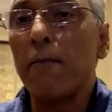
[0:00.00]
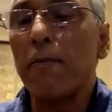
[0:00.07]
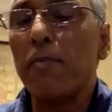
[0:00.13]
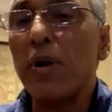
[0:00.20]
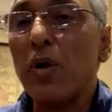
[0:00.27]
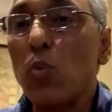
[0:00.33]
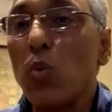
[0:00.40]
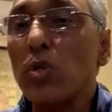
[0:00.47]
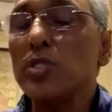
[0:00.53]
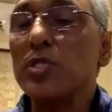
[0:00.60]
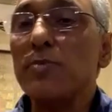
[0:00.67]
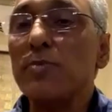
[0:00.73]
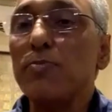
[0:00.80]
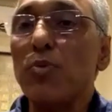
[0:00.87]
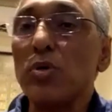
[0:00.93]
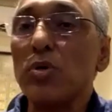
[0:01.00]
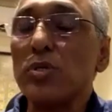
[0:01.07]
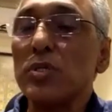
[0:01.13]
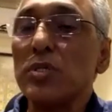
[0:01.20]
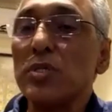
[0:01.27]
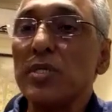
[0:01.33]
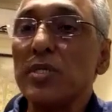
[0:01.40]
But what's
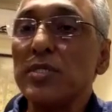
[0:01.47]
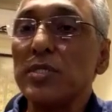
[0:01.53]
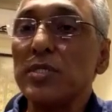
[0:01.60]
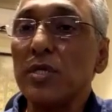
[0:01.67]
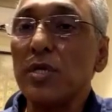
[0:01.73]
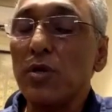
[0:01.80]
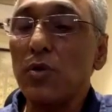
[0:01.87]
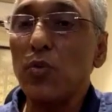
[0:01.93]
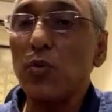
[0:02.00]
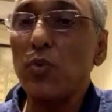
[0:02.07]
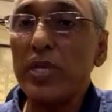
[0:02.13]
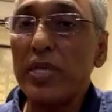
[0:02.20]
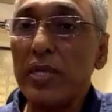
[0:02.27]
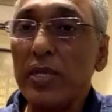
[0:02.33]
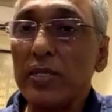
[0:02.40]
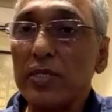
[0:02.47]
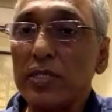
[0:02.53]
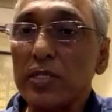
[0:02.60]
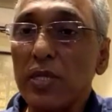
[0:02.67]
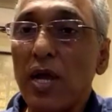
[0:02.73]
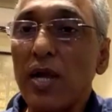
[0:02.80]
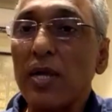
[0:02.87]
important is we
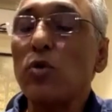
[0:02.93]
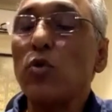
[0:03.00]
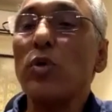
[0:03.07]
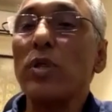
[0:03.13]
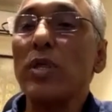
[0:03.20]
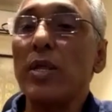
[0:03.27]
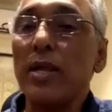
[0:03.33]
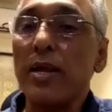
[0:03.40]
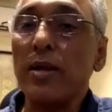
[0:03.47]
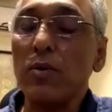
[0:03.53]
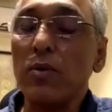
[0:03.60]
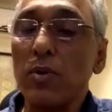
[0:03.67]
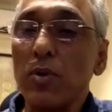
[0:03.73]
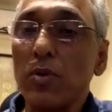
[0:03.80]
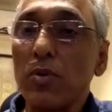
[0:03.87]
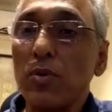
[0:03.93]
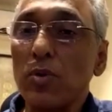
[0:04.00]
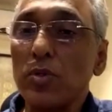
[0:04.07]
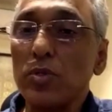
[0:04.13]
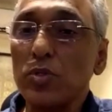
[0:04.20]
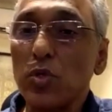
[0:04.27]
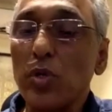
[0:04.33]
start looking and
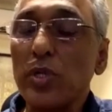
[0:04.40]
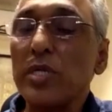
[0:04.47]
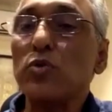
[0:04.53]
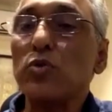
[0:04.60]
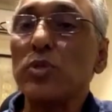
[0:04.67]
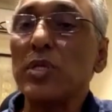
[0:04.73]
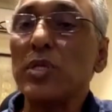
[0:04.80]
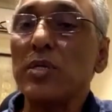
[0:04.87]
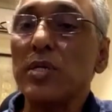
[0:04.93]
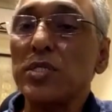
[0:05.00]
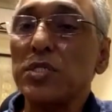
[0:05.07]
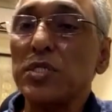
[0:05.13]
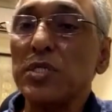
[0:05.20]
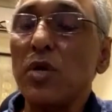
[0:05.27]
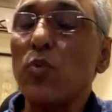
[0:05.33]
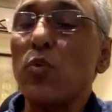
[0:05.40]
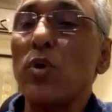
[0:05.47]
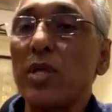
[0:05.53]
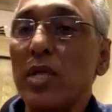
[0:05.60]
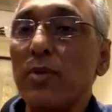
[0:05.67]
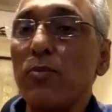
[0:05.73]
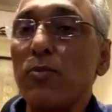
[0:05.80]
talking to the industry and
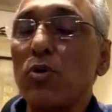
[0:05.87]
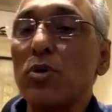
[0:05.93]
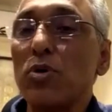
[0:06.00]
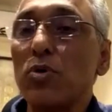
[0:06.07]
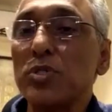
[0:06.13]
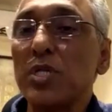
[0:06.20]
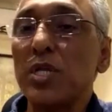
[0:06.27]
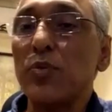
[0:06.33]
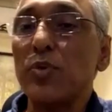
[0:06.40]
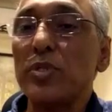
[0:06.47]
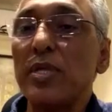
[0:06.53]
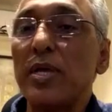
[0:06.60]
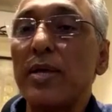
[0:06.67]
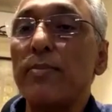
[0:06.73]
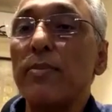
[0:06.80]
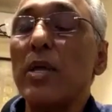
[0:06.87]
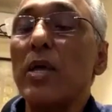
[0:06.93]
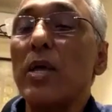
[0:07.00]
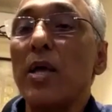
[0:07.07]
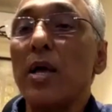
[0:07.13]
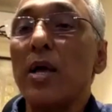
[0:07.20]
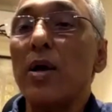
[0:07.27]
working more closely with them
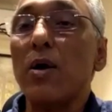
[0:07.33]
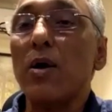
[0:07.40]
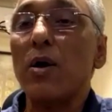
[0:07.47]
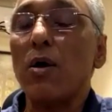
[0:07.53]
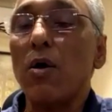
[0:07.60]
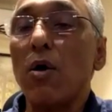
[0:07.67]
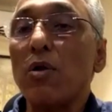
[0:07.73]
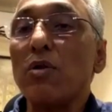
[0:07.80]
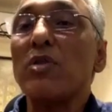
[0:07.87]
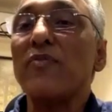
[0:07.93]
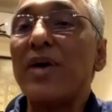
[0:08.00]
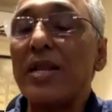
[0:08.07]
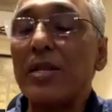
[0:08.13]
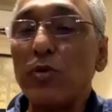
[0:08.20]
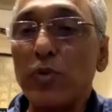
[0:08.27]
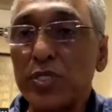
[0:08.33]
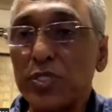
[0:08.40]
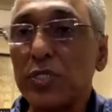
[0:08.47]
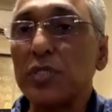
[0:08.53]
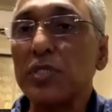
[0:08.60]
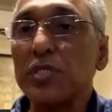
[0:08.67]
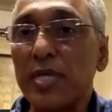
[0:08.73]
on the
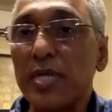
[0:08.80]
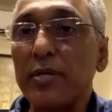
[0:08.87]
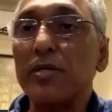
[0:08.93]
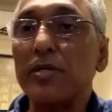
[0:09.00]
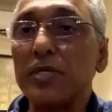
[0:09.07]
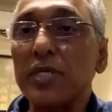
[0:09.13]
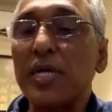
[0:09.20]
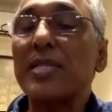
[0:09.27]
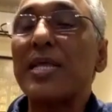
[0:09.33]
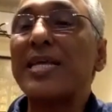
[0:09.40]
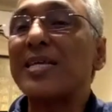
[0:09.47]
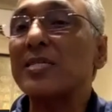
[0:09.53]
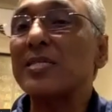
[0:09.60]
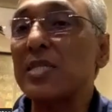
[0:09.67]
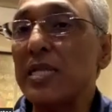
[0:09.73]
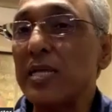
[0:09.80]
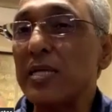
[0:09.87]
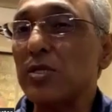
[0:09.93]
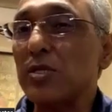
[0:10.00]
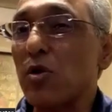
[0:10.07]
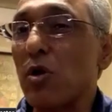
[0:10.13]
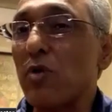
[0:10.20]
valuation standards. And that, I think,
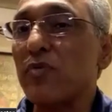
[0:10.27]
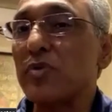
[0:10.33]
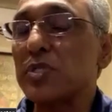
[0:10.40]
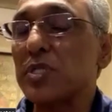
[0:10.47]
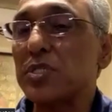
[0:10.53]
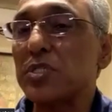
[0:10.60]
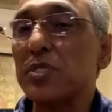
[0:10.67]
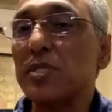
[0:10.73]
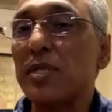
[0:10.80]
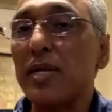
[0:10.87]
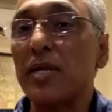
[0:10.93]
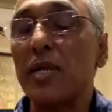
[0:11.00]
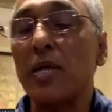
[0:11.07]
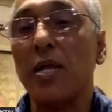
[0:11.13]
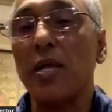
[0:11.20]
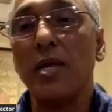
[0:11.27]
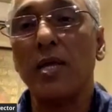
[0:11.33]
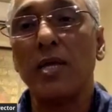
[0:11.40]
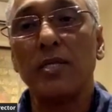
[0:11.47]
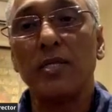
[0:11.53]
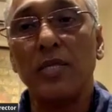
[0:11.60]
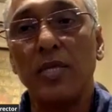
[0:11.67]
is a conversation that
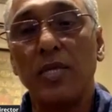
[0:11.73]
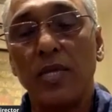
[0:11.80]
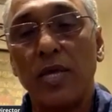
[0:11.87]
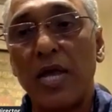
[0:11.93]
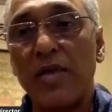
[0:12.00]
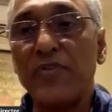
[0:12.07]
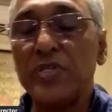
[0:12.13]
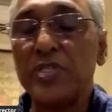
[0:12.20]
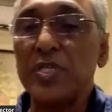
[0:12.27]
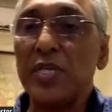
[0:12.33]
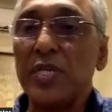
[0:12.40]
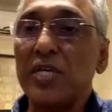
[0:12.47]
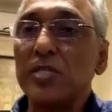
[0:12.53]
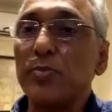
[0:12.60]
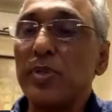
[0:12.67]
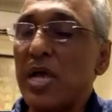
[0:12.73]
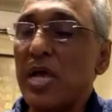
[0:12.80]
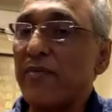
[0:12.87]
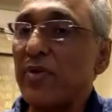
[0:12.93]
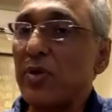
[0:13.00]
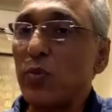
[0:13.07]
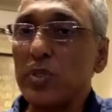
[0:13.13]
the IBCA has been
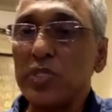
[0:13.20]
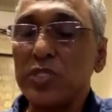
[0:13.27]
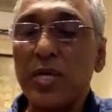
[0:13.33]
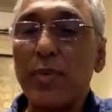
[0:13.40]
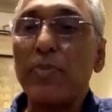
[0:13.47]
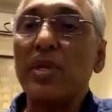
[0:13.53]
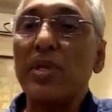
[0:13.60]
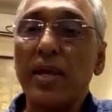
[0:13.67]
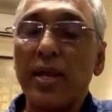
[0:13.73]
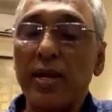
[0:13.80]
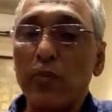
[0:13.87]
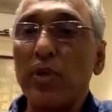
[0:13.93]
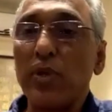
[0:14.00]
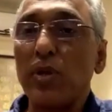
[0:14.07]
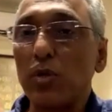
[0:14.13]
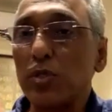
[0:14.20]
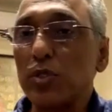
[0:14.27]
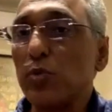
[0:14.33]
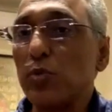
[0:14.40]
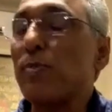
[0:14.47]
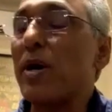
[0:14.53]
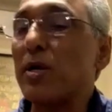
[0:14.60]
having with SEBI, and we are
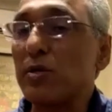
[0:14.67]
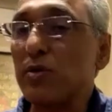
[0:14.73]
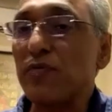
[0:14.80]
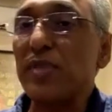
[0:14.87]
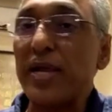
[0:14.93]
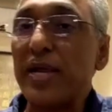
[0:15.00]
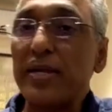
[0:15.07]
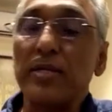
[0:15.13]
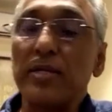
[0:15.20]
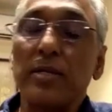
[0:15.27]
also part of that.